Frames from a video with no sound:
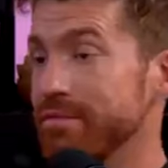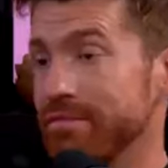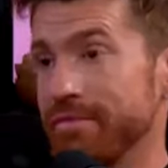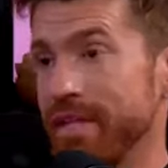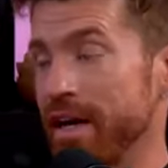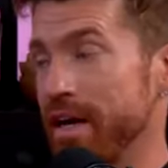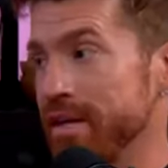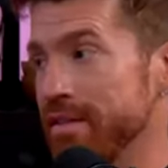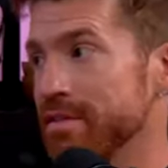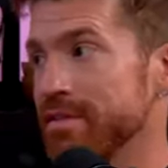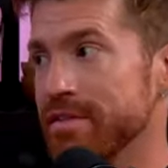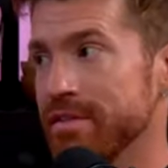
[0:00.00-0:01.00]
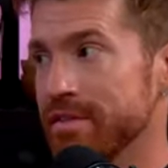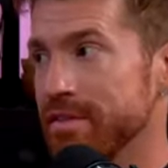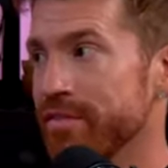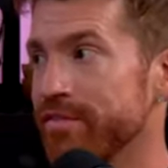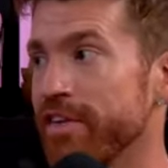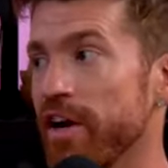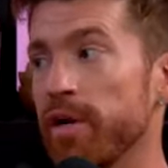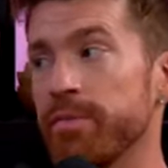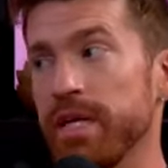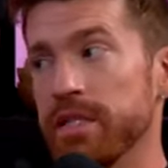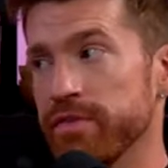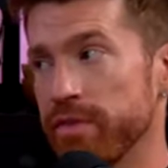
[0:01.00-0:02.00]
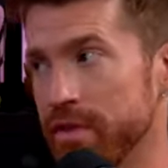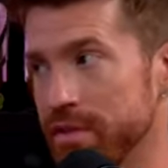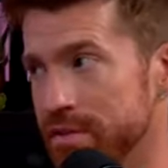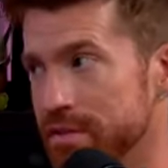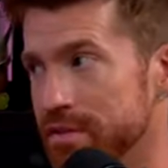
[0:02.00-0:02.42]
they seem like very peaceful, in like a very